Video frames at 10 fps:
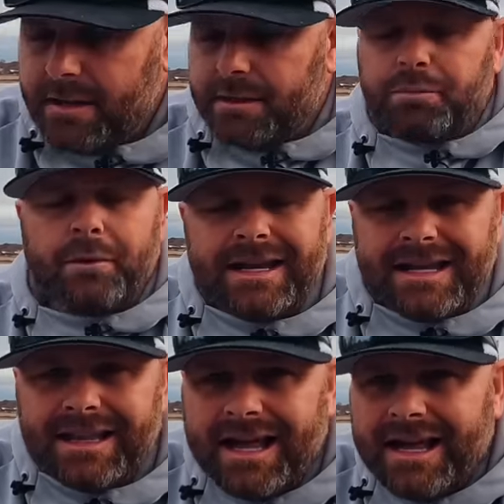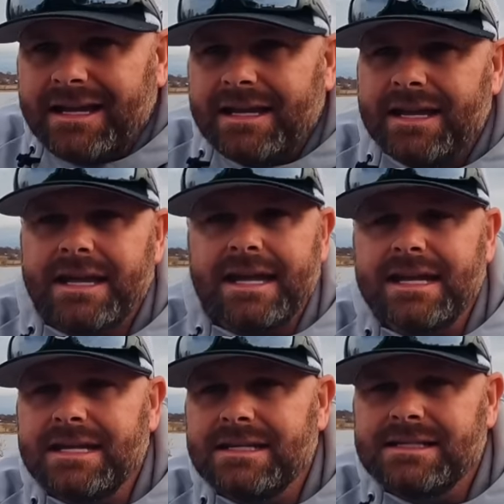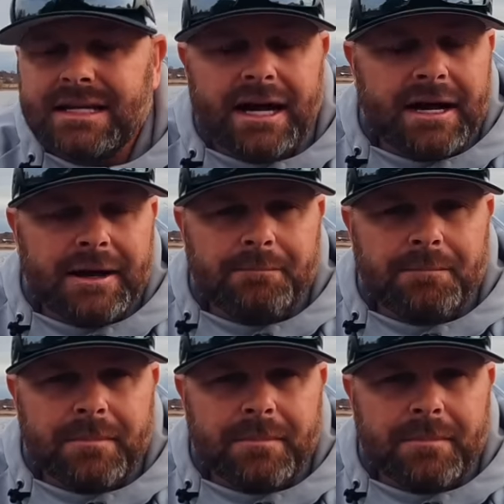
the braided line is a